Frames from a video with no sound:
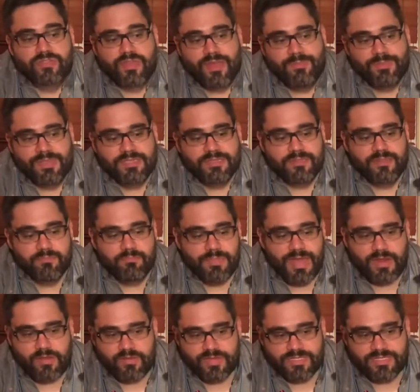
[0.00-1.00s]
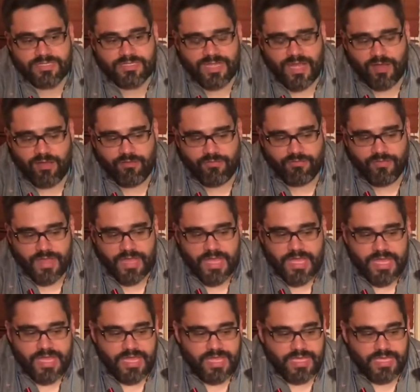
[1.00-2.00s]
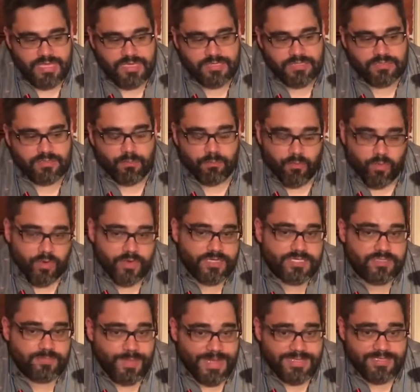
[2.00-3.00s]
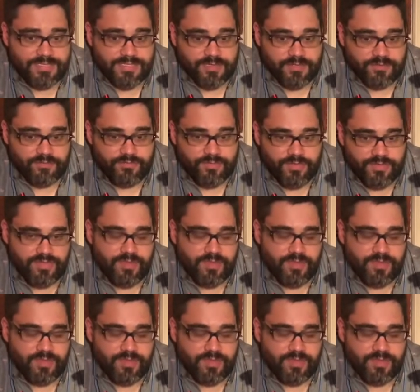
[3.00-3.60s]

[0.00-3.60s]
So that means the metal itself is more expensive